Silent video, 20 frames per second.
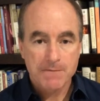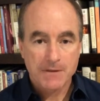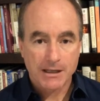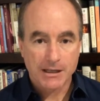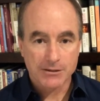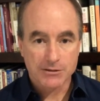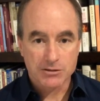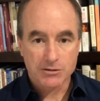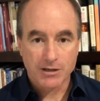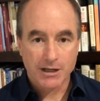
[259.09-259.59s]

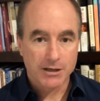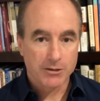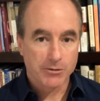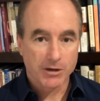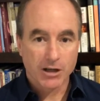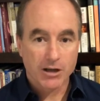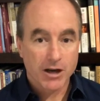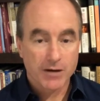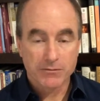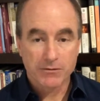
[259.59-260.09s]
and I was trying to
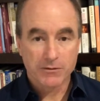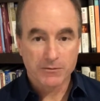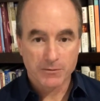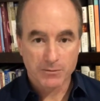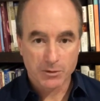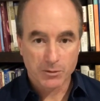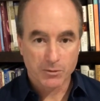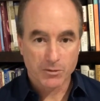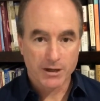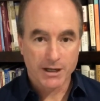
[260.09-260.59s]
recover
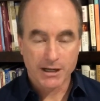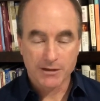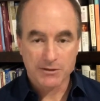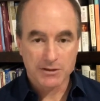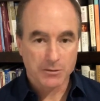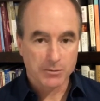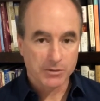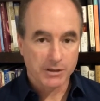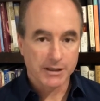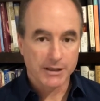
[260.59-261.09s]
from the run. I was
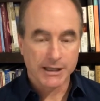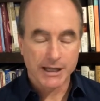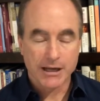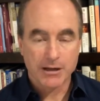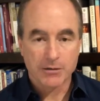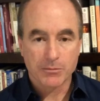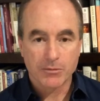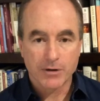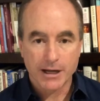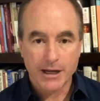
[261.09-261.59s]
completely
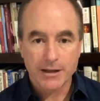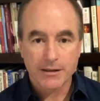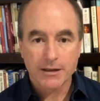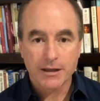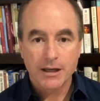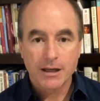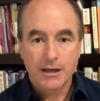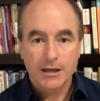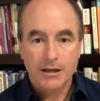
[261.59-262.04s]
out of breath.